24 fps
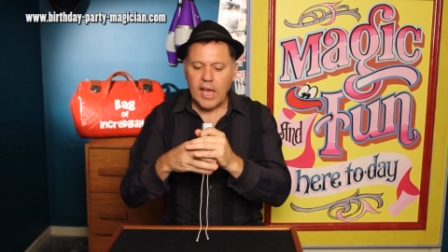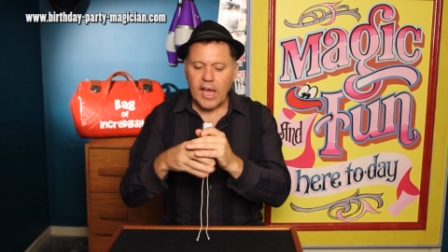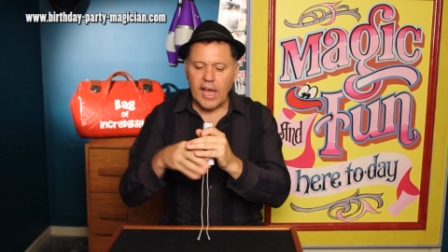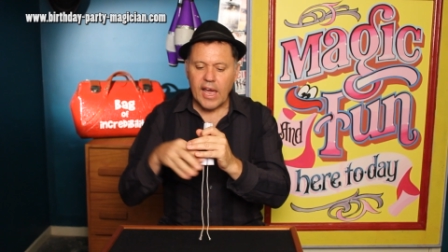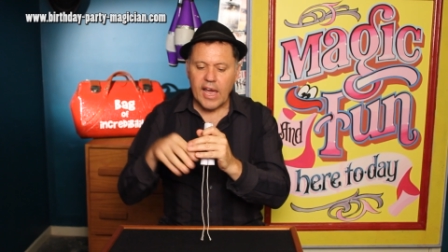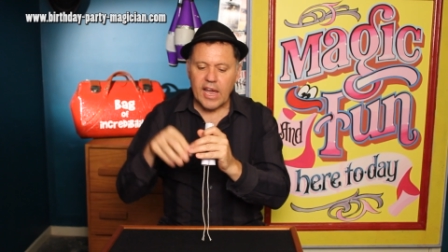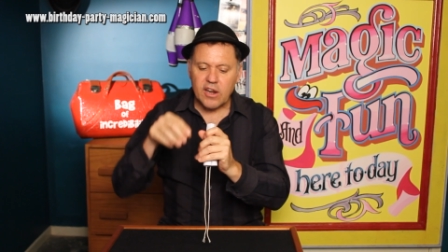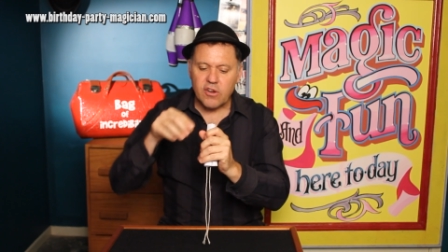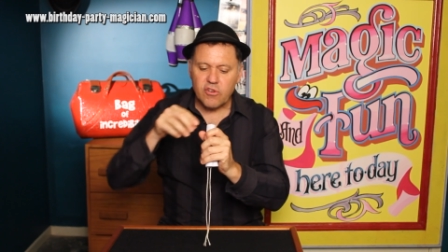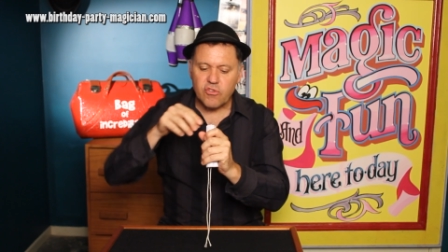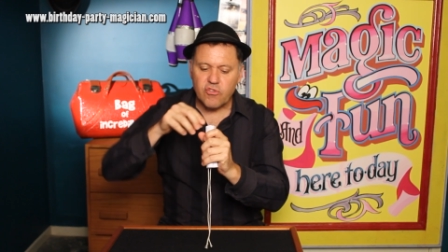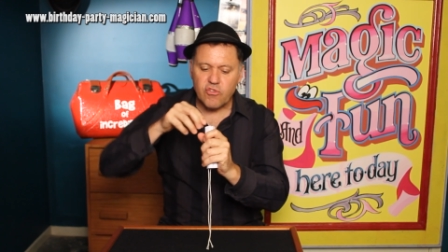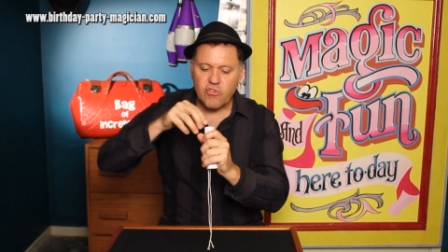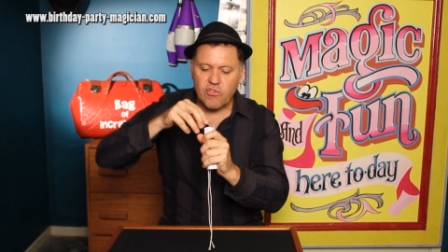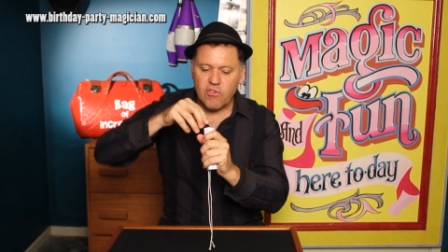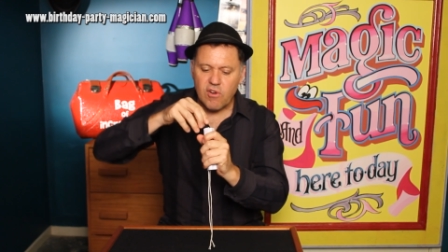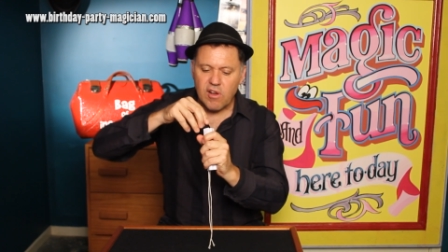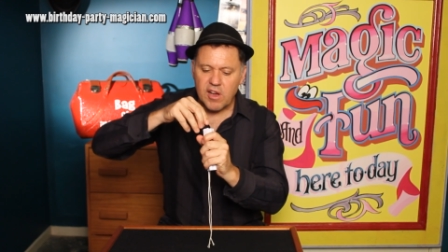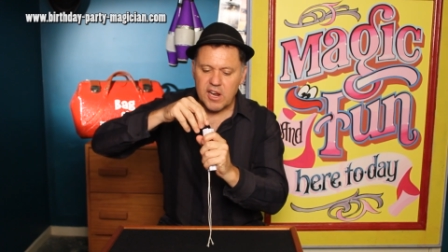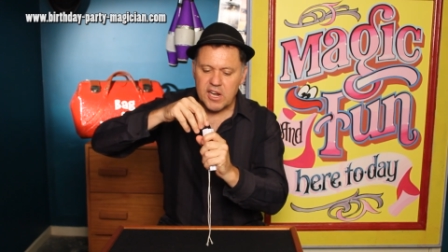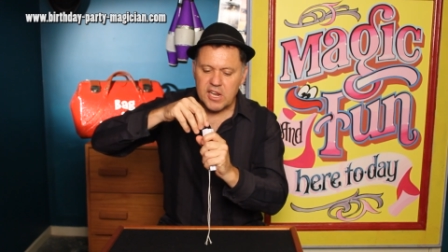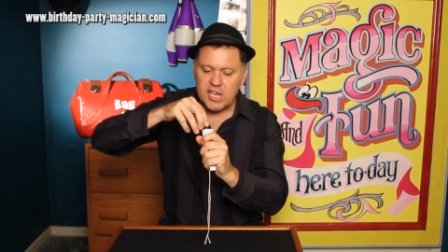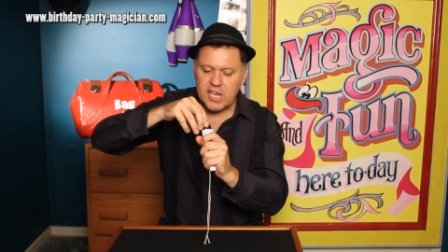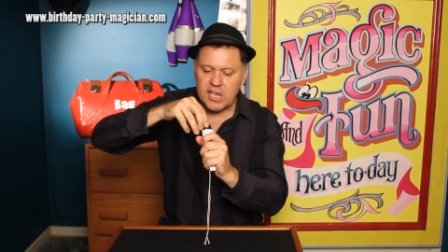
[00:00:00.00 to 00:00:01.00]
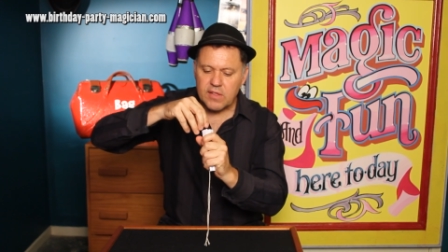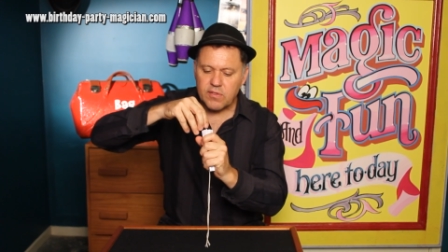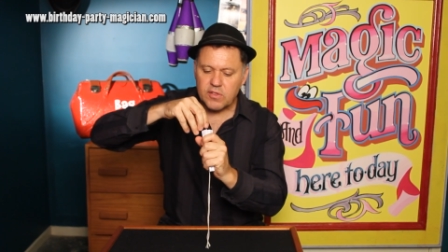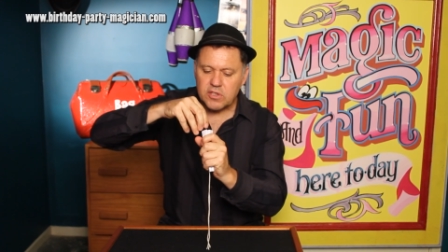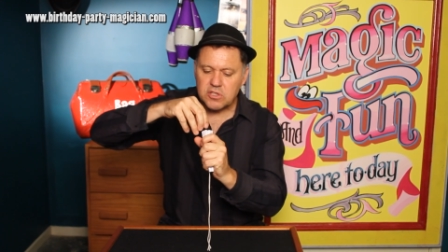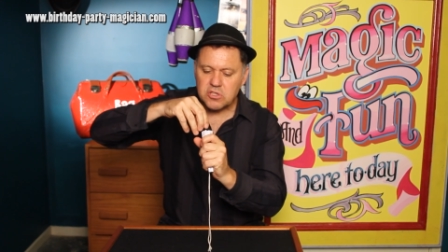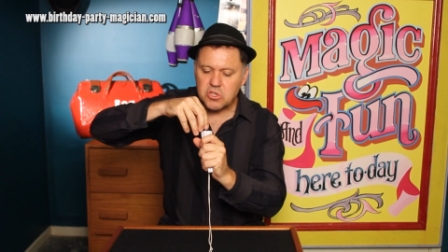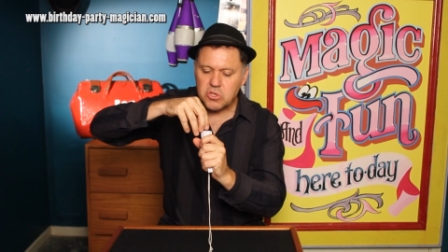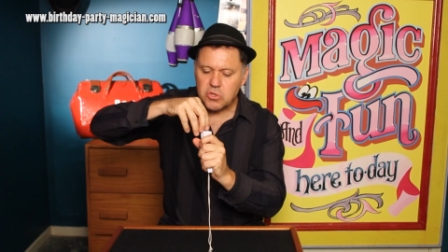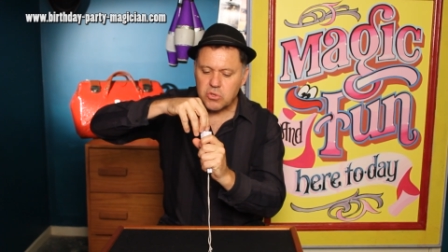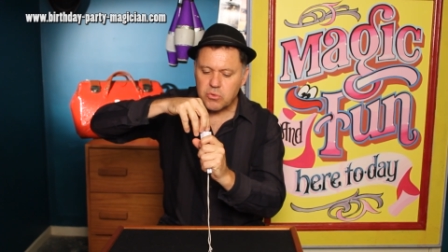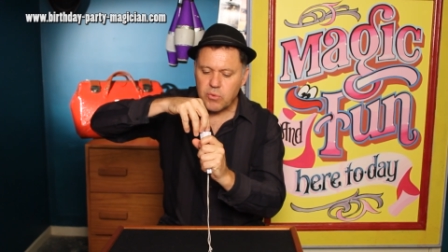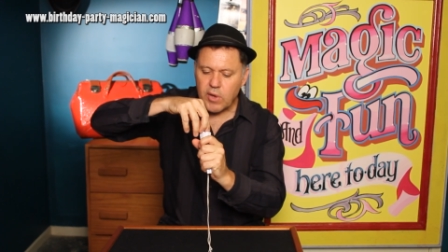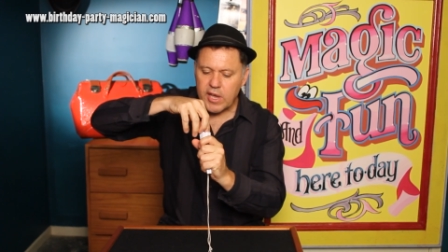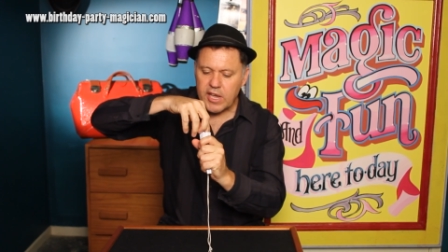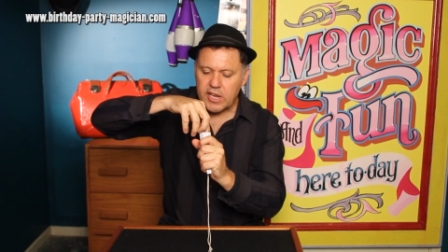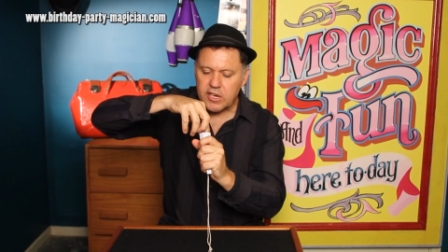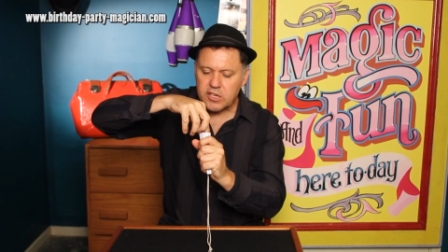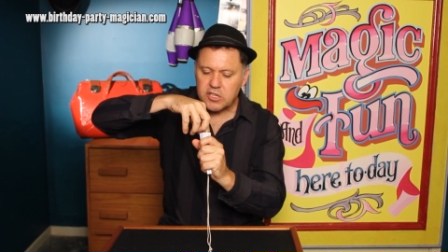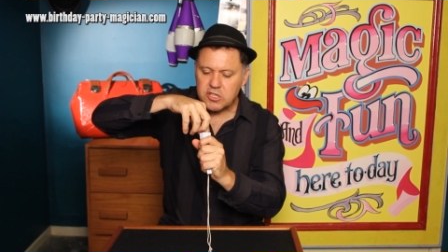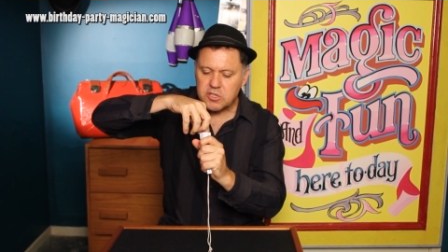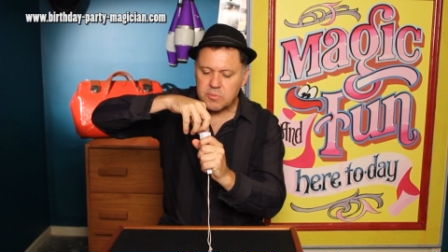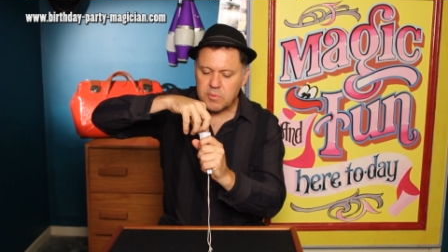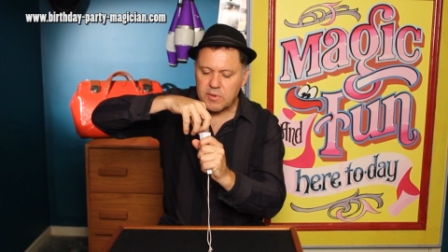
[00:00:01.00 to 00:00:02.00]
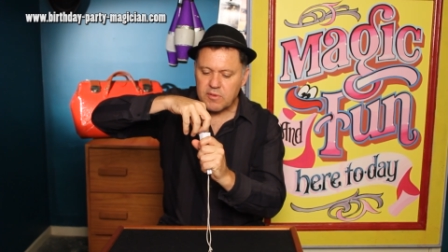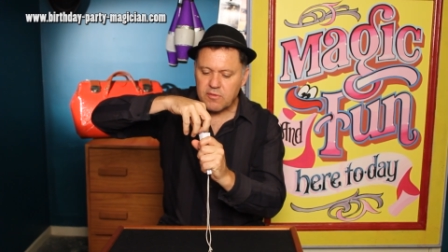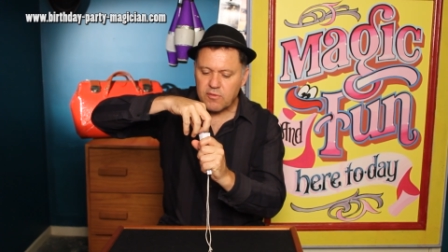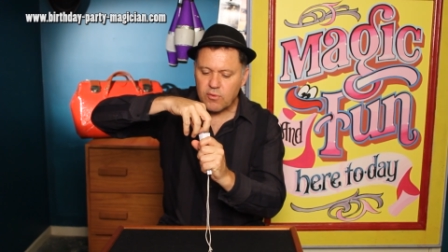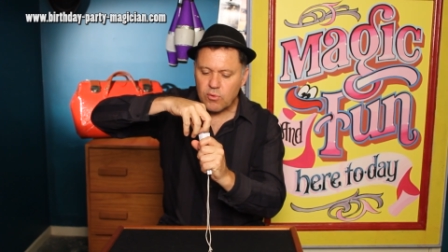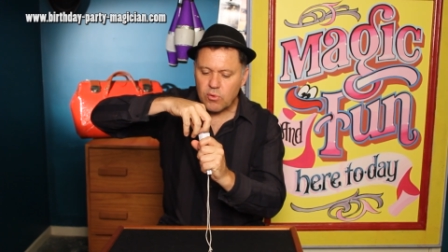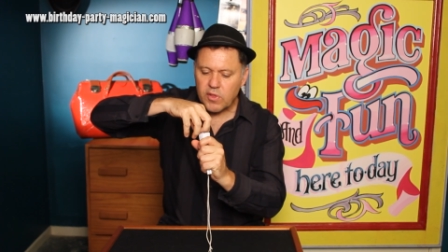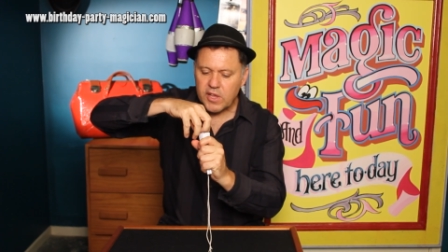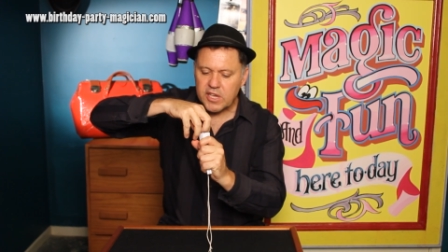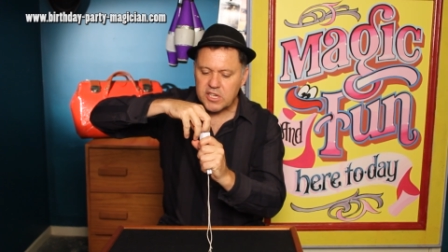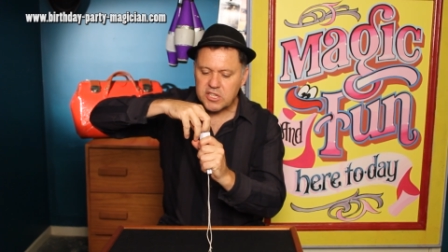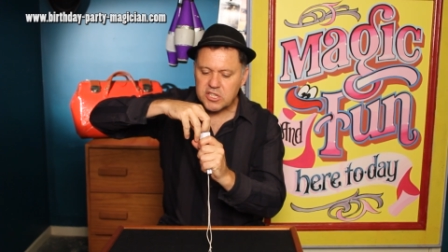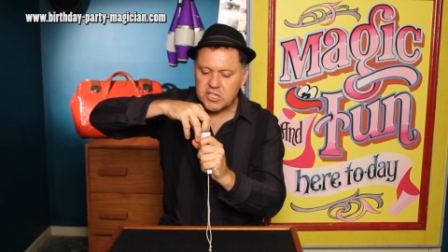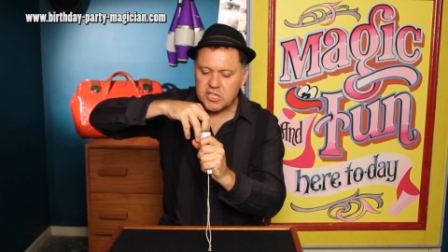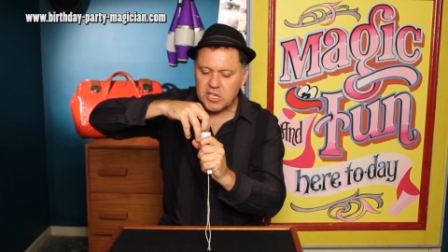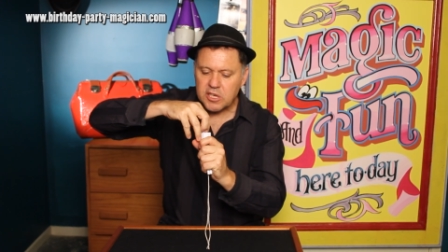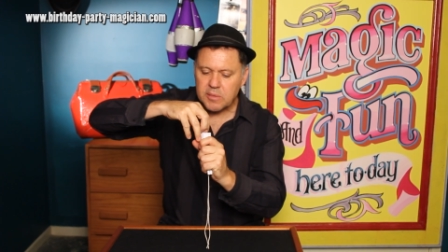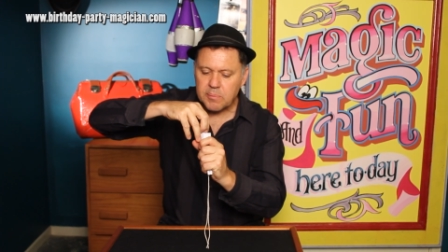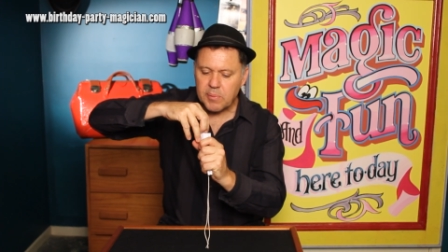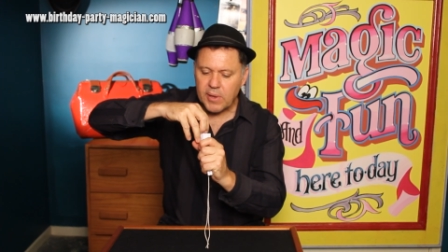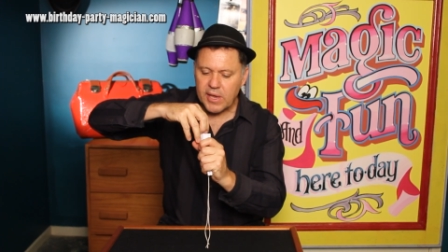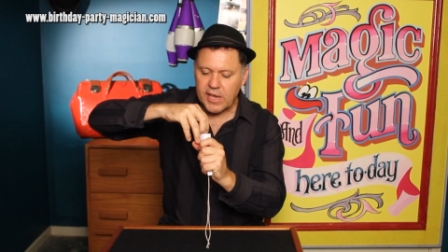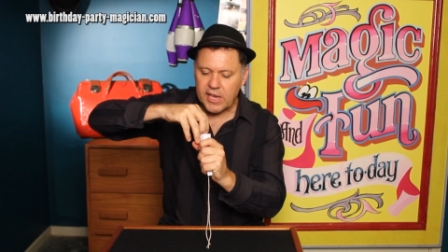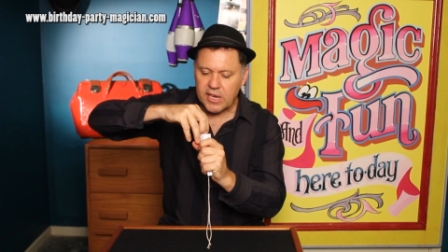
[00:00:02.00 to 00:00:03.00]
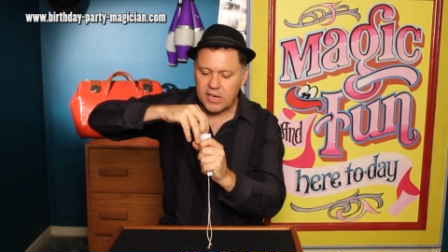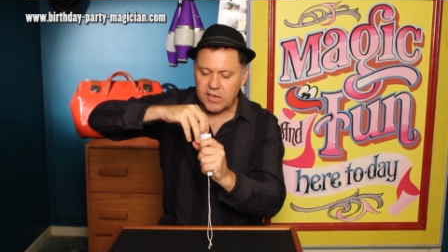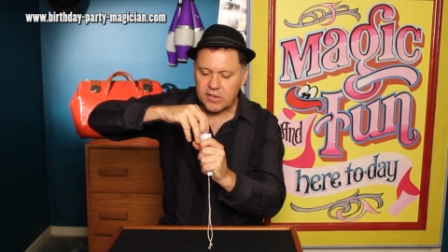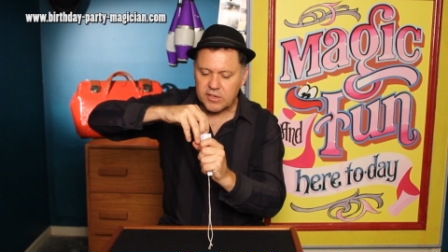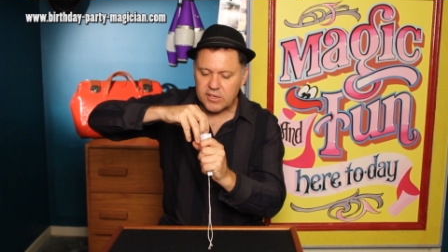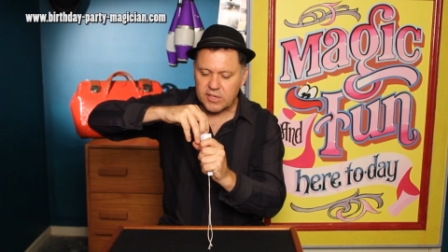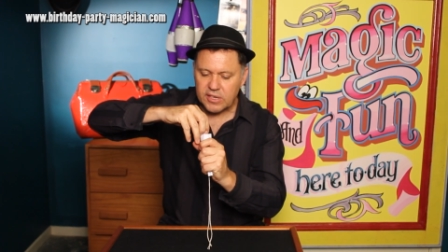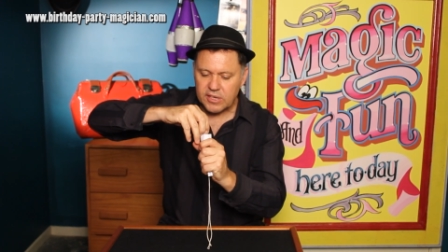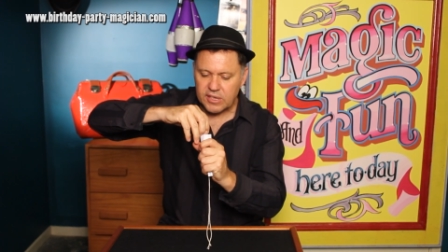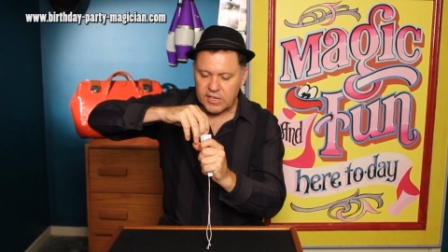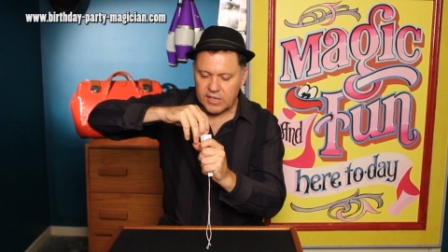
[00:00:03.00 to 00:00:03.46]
and try to get the two ends before they slip out